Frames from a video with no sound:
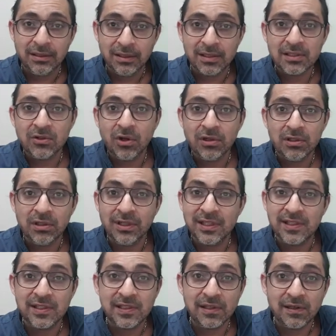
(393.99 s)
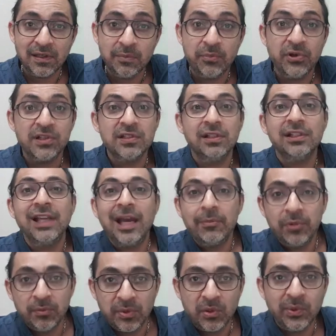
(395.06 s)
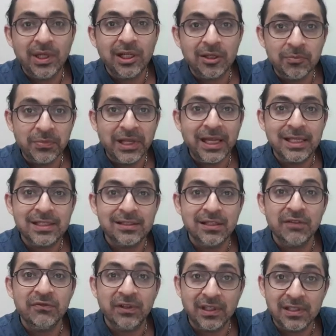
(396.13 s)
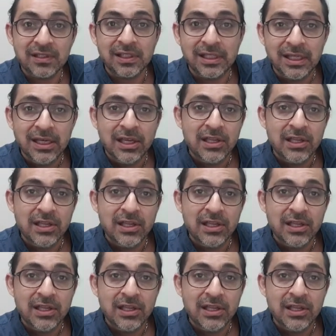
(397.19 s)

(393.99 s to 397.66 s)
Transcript: does not necessarily bridge the gap between compliance and efficacy.